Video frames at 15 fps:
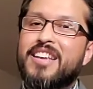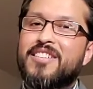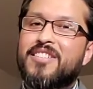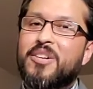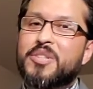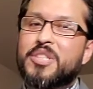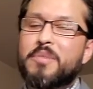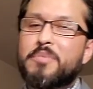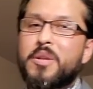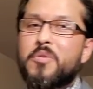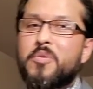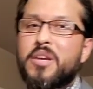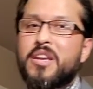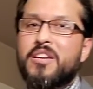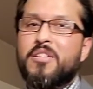on something
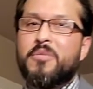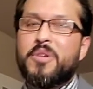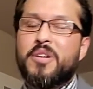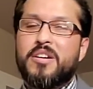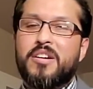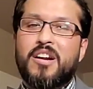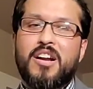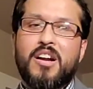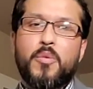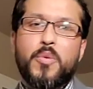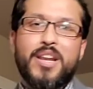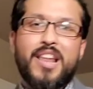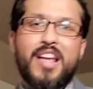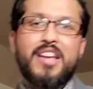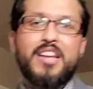we
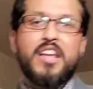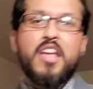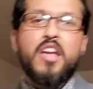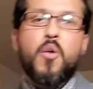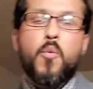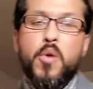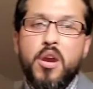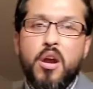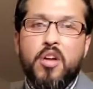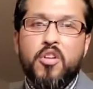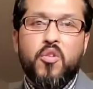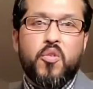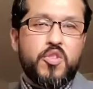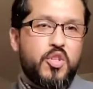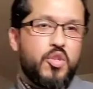like, we are
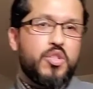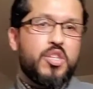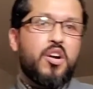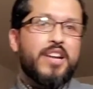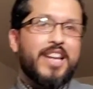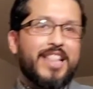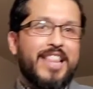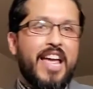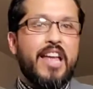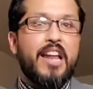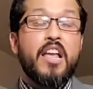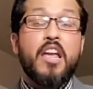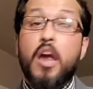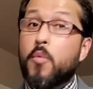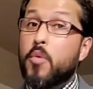going to target that,
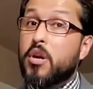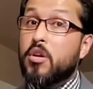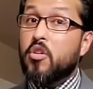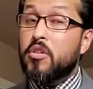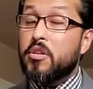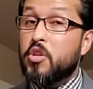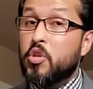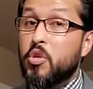and we're going to